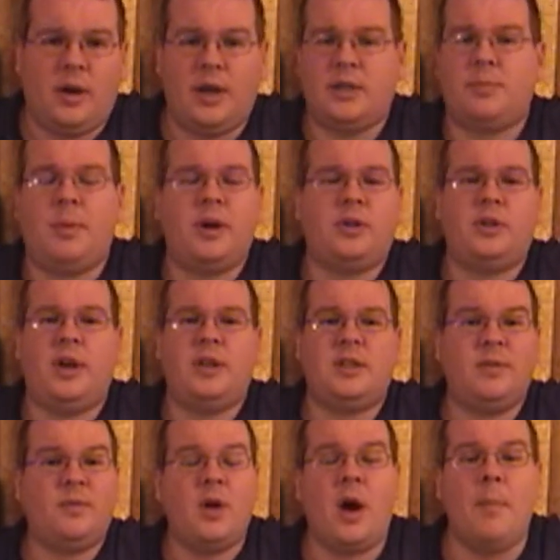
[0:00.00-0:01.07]
as much as,
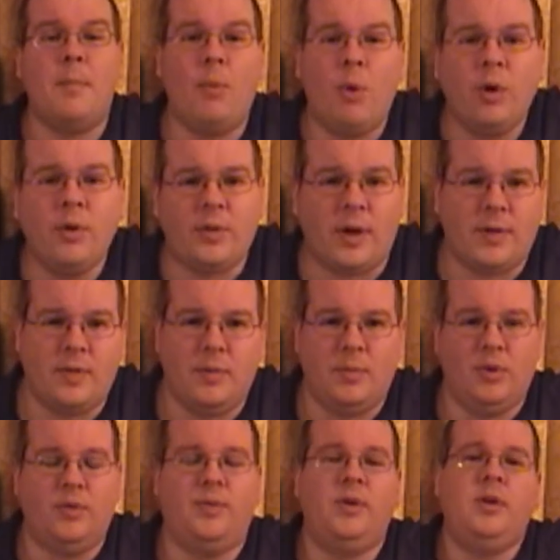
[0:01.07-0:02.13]
if not more than, the
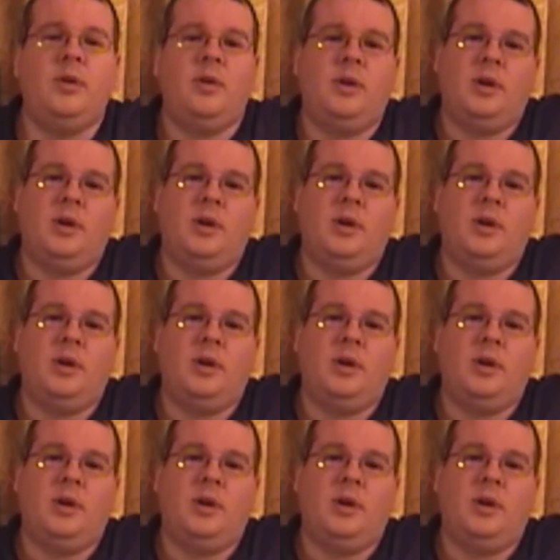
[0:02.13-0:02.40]
movie,